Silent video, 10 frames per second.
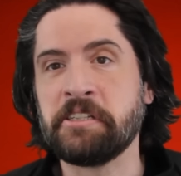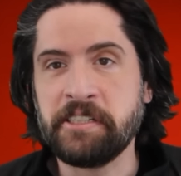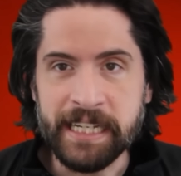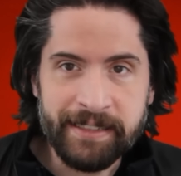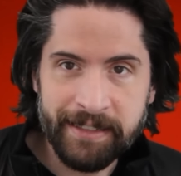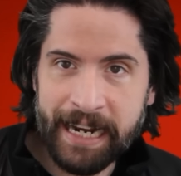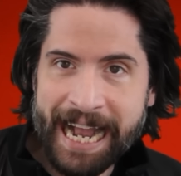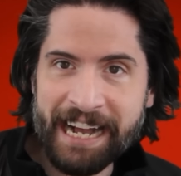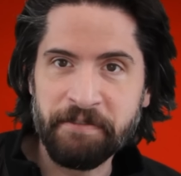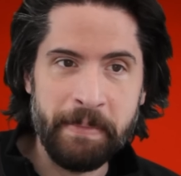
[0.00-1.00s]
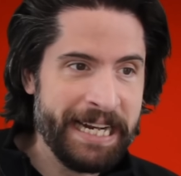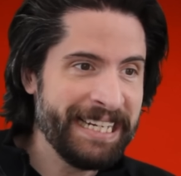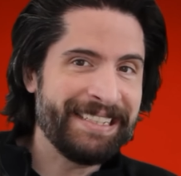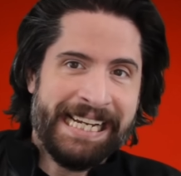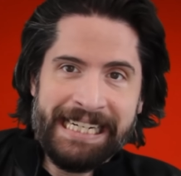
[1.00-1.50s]
six and a half
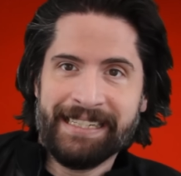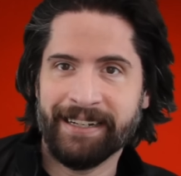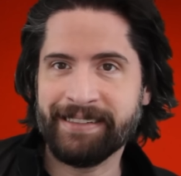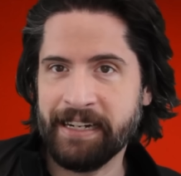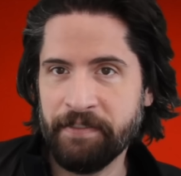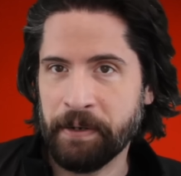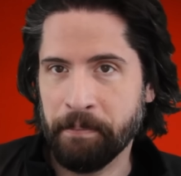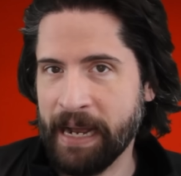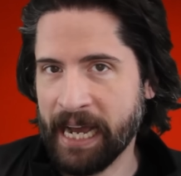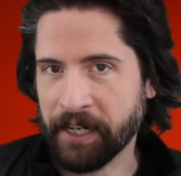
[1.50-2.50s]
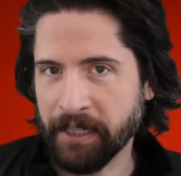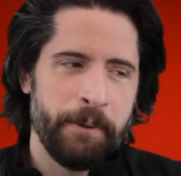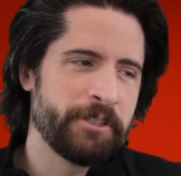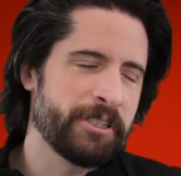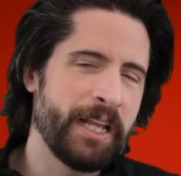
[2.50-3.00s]
minutes, it doesn't even matter.
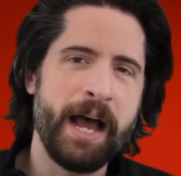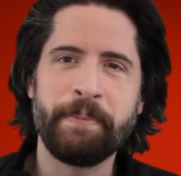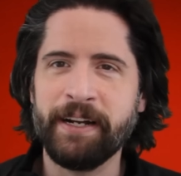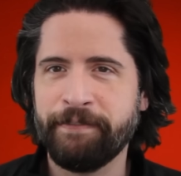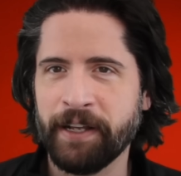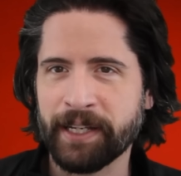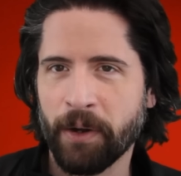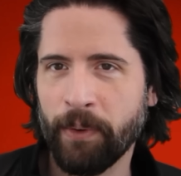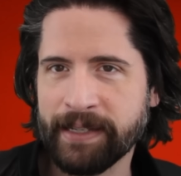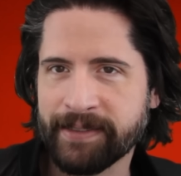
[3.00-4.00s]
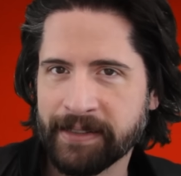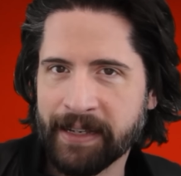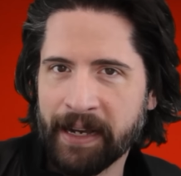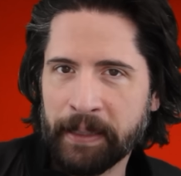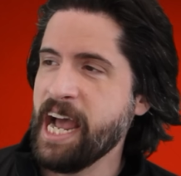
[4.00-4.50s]
It was sloppy and it felt like a waste of
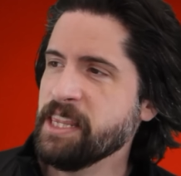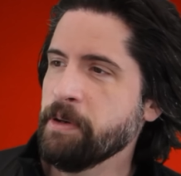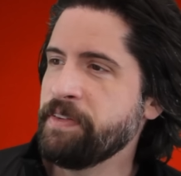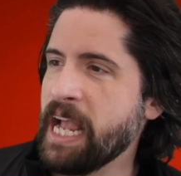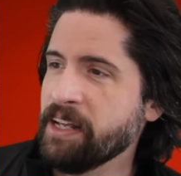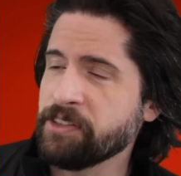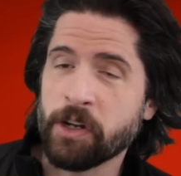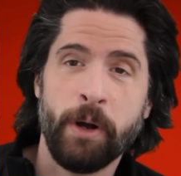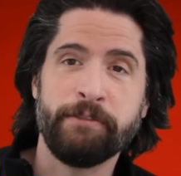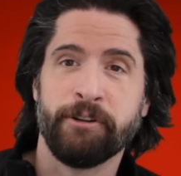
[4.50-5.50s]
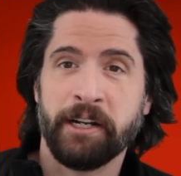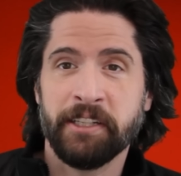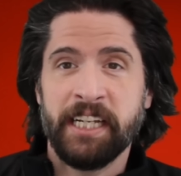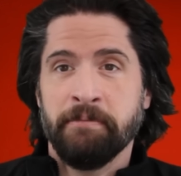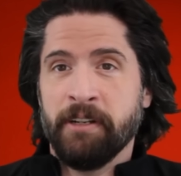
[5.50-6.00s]
time. And the movie ends on, quite
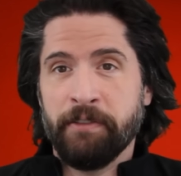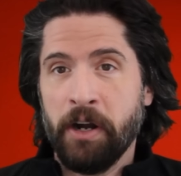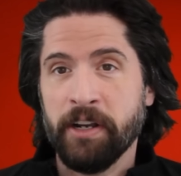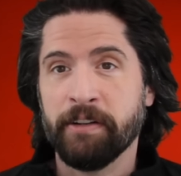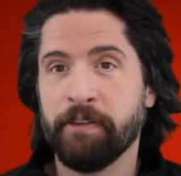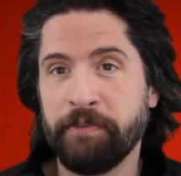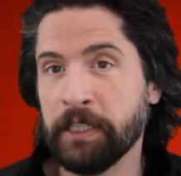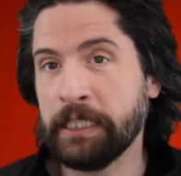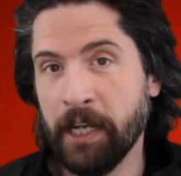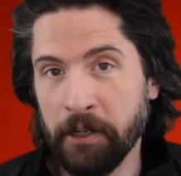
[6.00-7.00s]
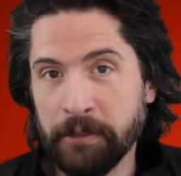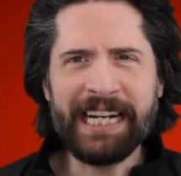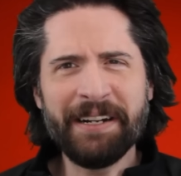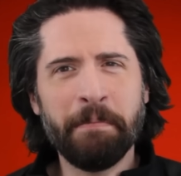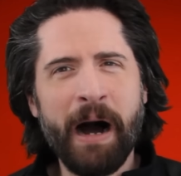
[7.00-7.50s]
frankly, a very unfulfilling note.
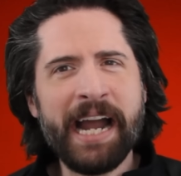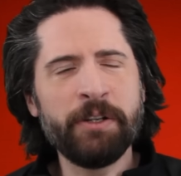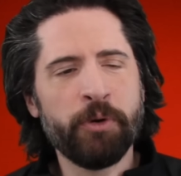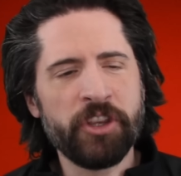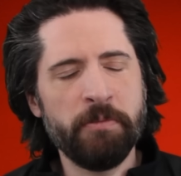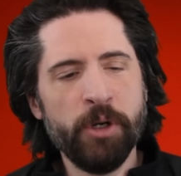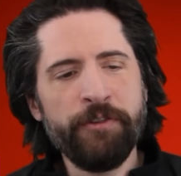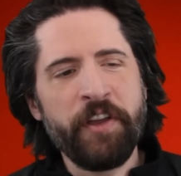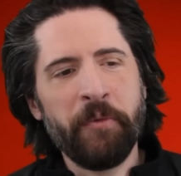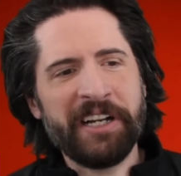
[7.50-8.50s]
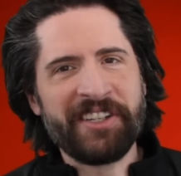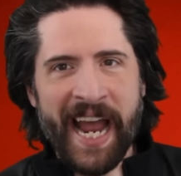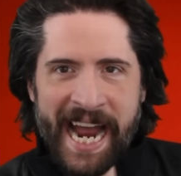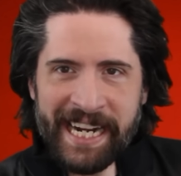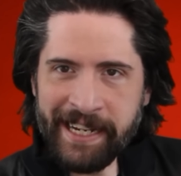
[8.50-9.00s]
I didn't mind where the movie was
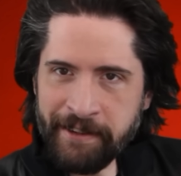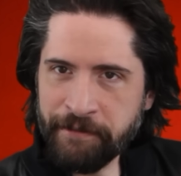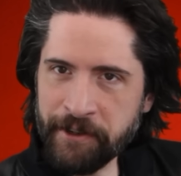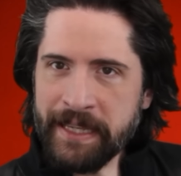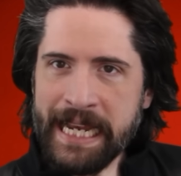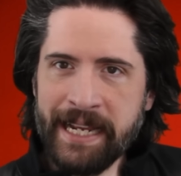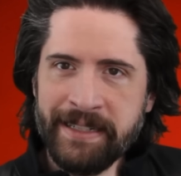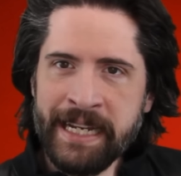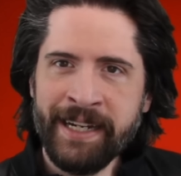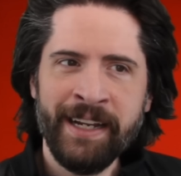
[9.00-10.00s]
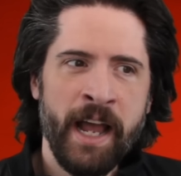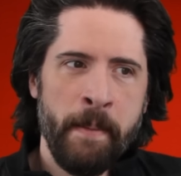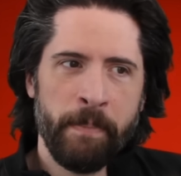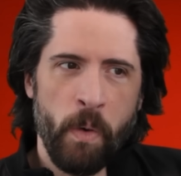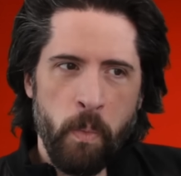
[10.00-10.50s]
heading for the ending,
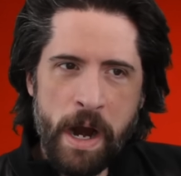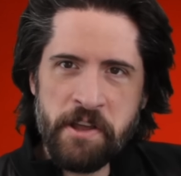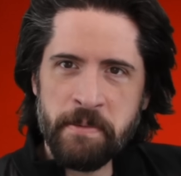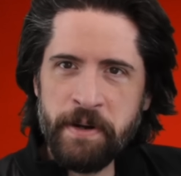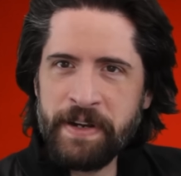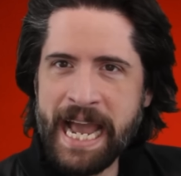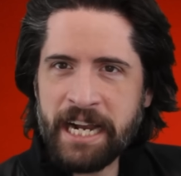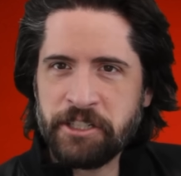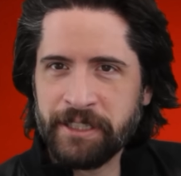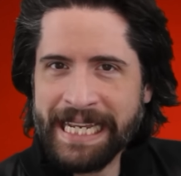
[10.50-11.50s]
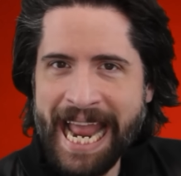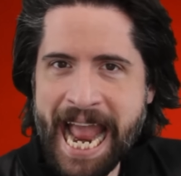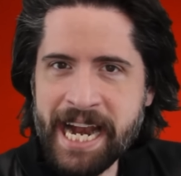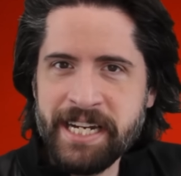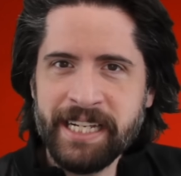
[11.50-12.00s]
but where the movie actually
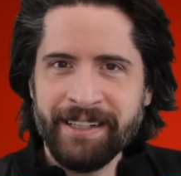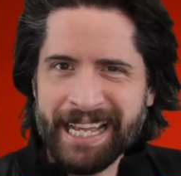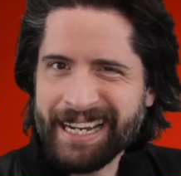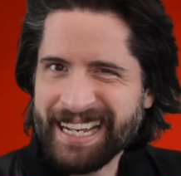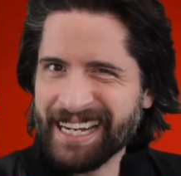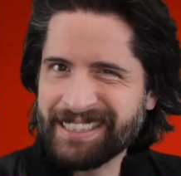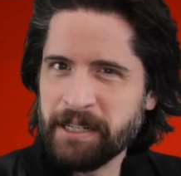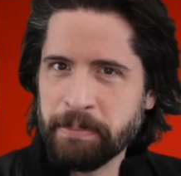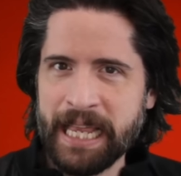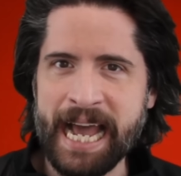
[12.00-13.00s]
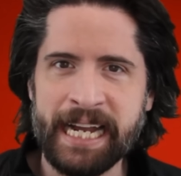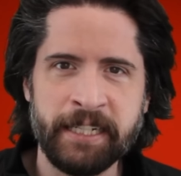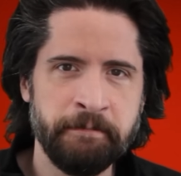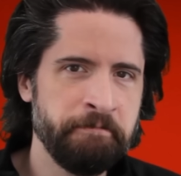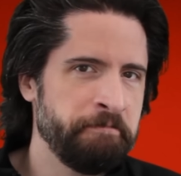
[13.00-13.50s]
ended, like cut to
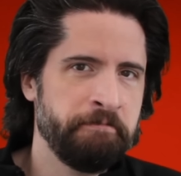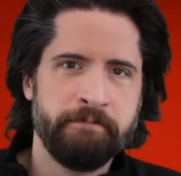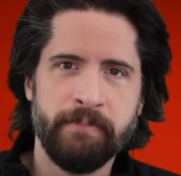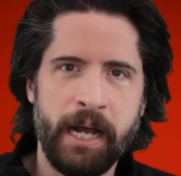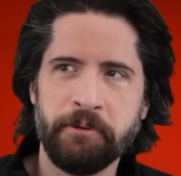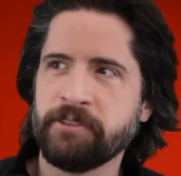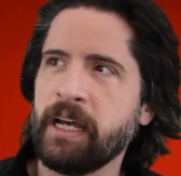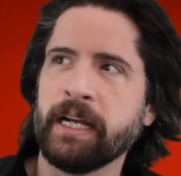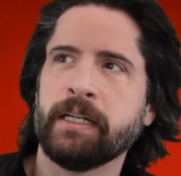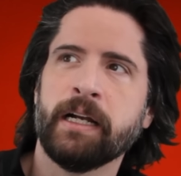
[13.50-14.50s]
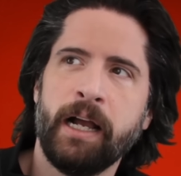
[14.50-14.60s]
black, I was like,